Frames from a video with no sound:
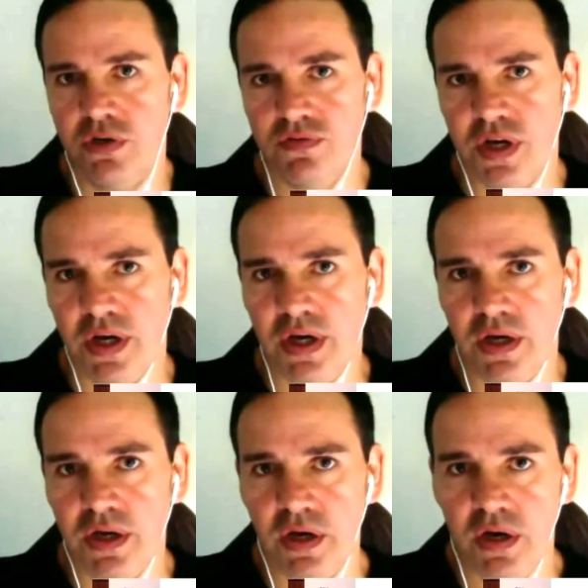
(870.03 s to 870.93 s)
of
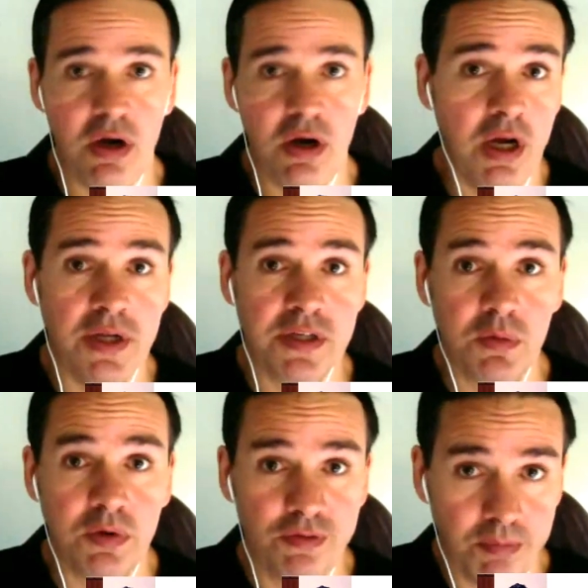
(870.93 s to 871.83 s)
saying I only need
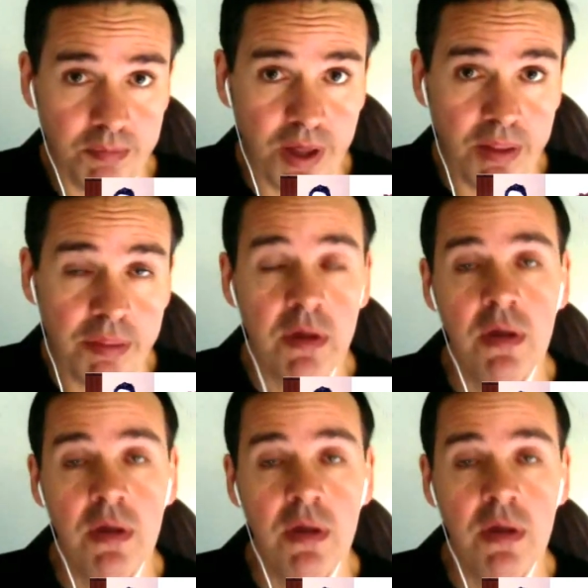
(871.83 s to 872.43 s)
someone for a month.